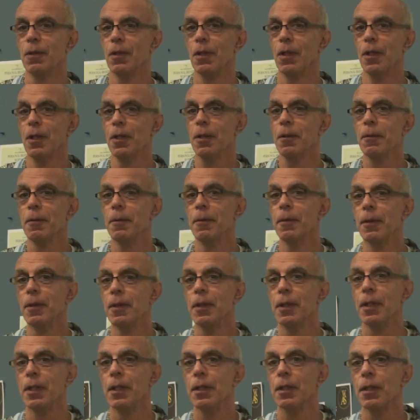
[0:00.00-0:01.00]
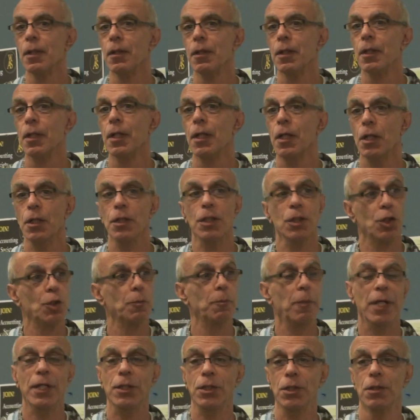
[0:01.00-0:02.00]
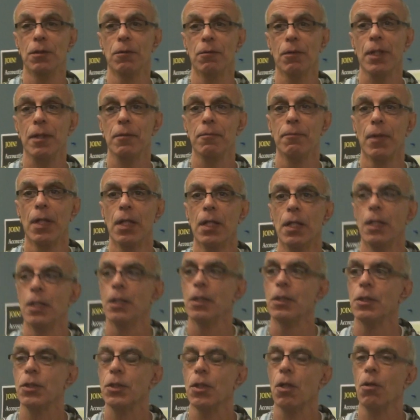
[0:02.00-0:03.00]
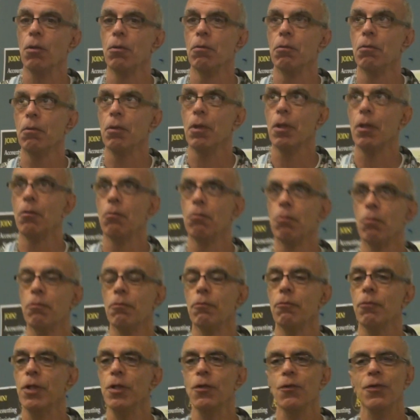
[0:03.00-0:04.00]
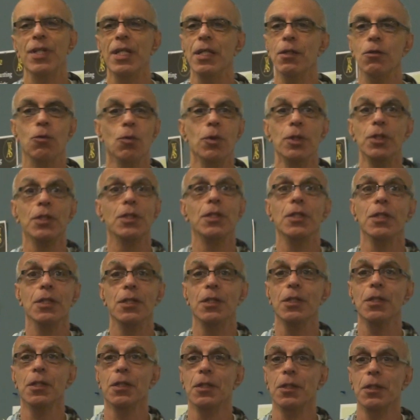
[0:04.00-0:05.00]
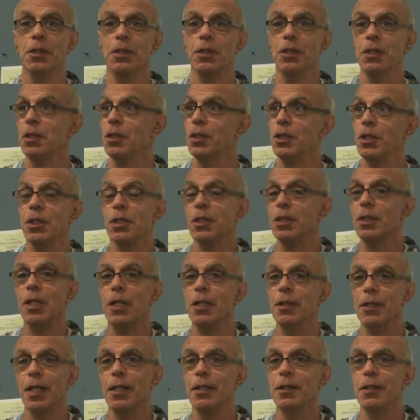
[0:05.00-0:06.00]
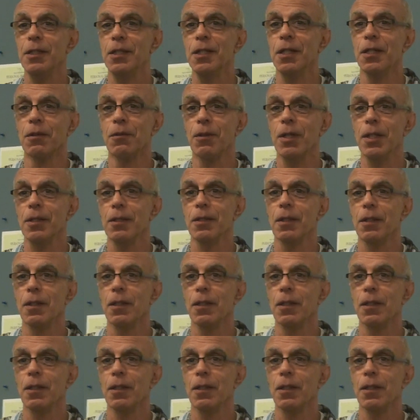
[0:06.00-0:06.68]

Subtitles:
Huh? An expression, right? So what do you think 26 years is? It's just an idea, right?